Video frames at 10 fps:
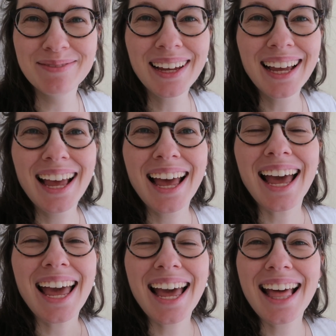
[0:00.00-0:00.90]
them.
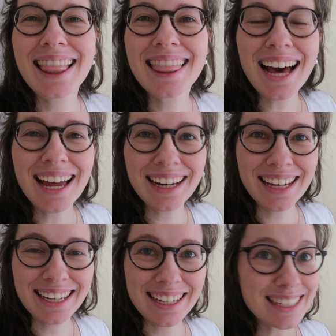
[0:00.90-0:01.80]
And
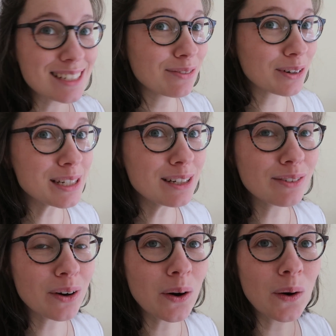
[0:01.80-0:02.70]
that is, first
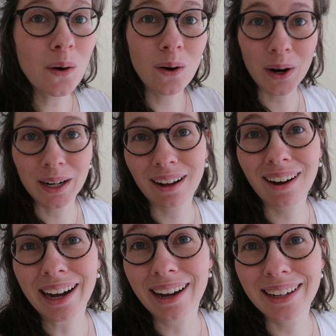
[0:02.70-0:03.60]
of all,
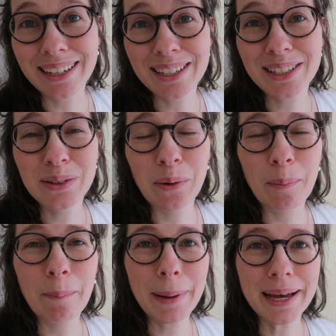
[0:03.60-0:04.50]
Arnica is
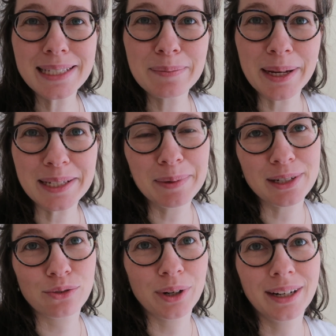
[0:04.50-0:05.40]
your best, best,
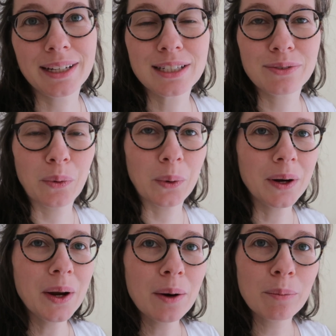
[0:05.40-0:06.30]
best friend. It's
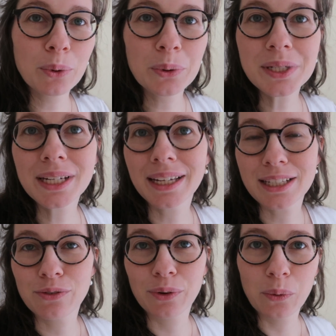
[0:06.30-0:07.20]
for bruising,
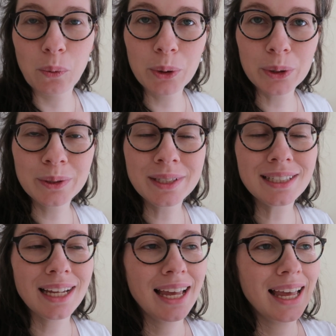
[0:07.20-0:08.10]
it's for the wounds.